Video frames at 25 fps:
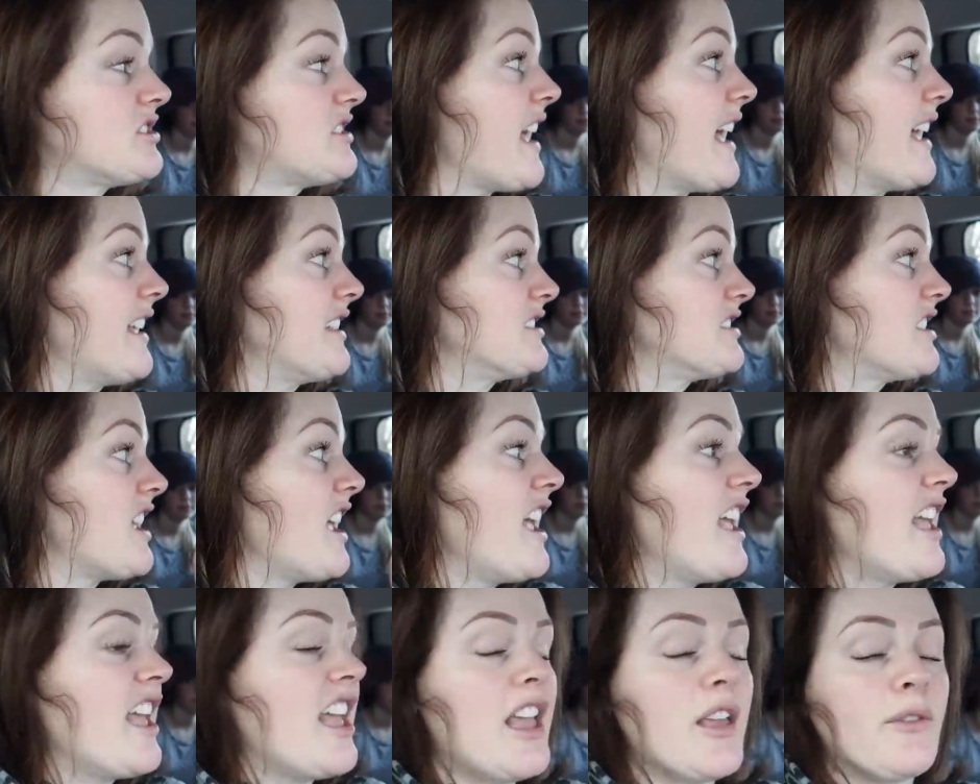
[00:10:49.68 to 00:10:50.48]
says.
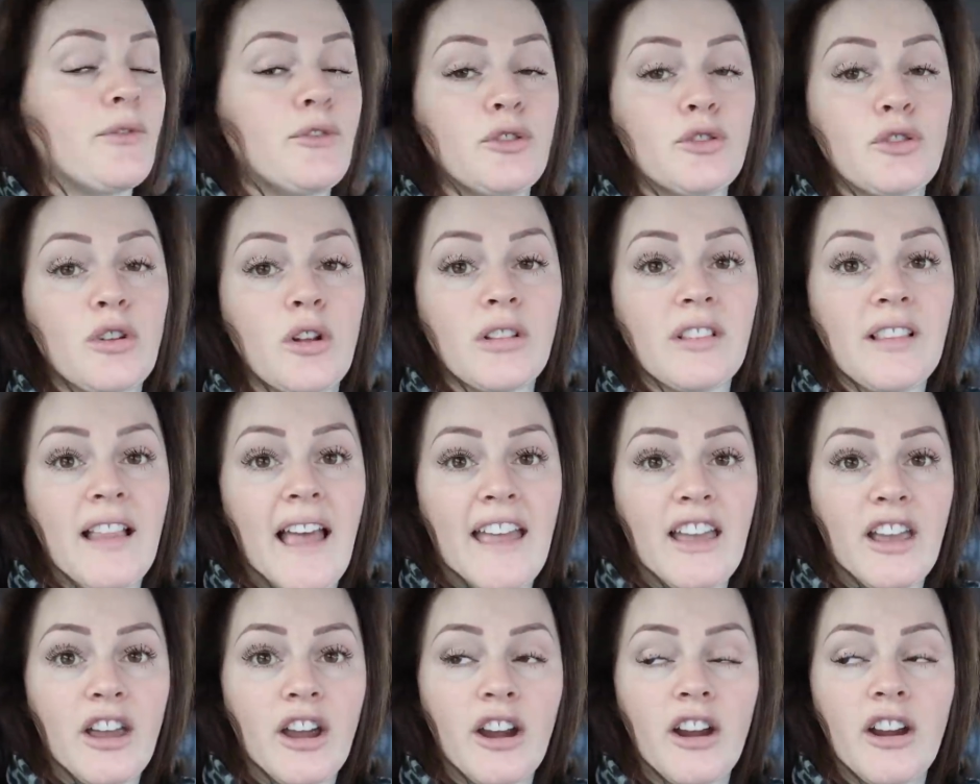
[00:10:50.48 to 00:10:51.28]
Yep. If you don't
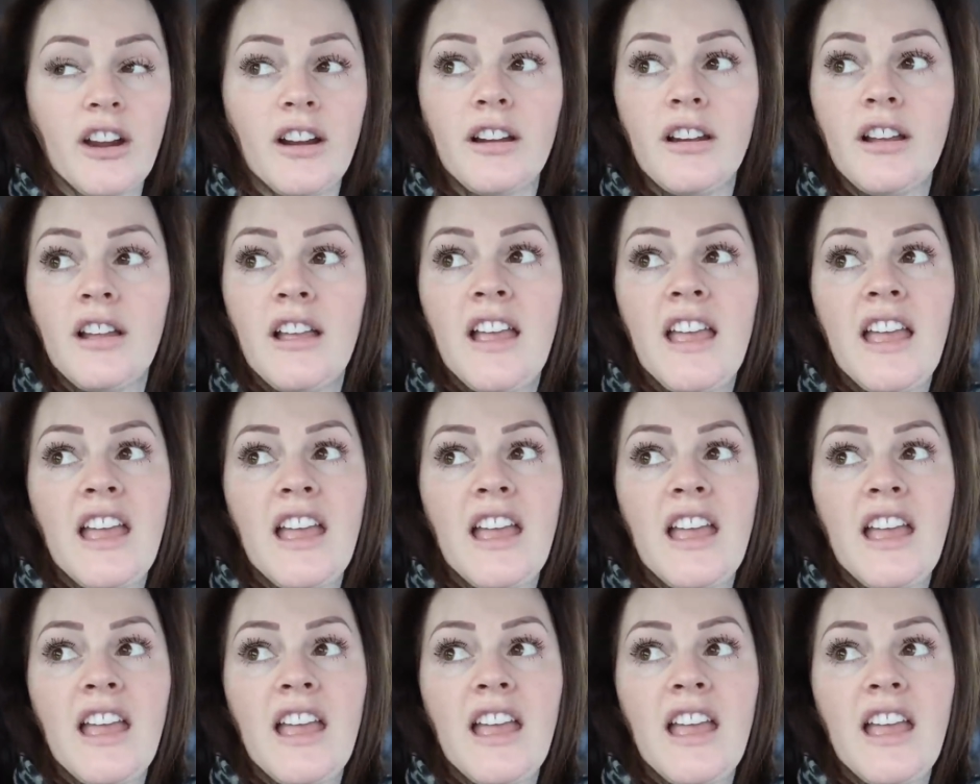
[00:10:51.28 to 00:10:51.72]
like her,